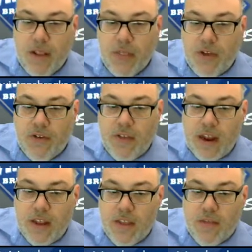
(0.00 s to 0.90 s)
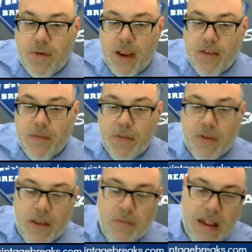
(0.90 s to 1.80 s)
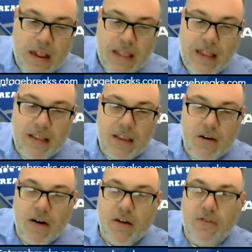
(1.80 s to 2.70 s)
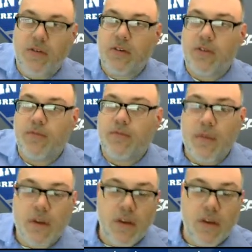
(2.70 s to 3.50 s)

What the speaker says: I've been done 13 of these breaks and been collecting cards for